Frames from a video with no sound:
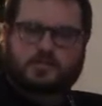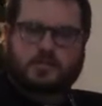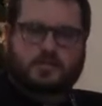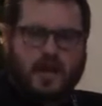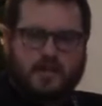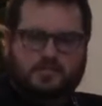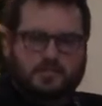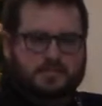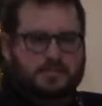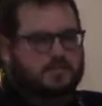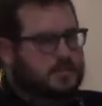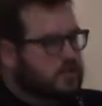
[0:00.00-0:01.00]
the
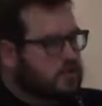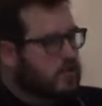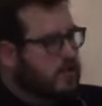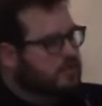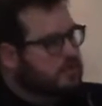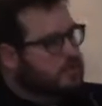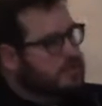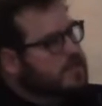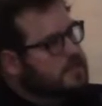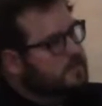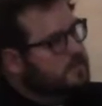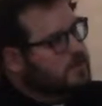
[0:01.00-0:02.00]
baptism that you have
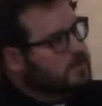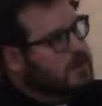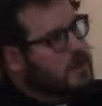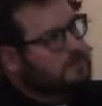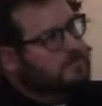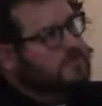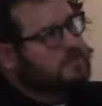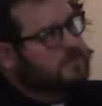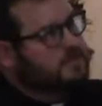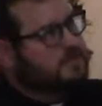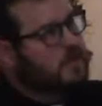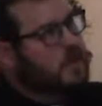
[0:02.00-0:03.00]
received, the
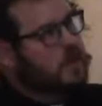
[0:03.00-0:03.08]
baptism